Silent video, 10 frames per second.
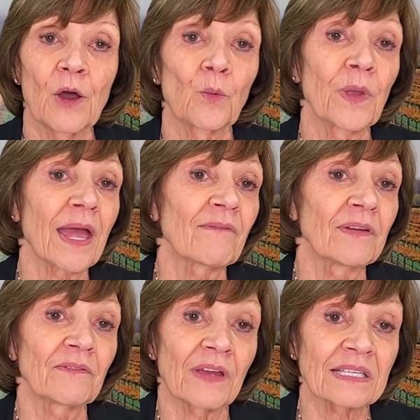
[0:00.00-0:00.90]
We have
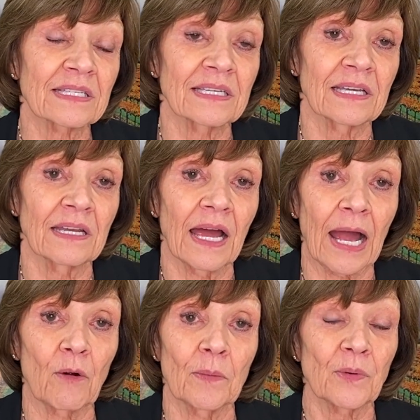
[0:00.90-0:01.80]
invested
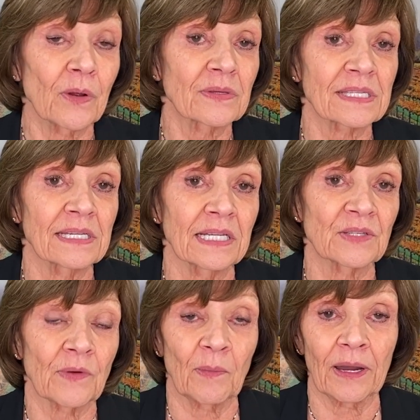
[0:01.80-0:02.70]
our proceeds
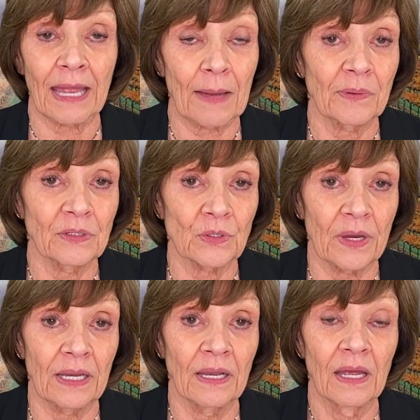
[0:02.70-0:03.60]
from our cap and
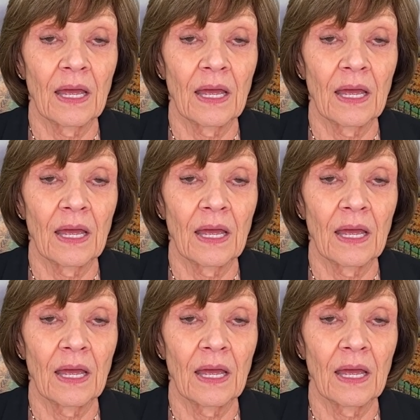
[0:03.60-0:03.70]
trade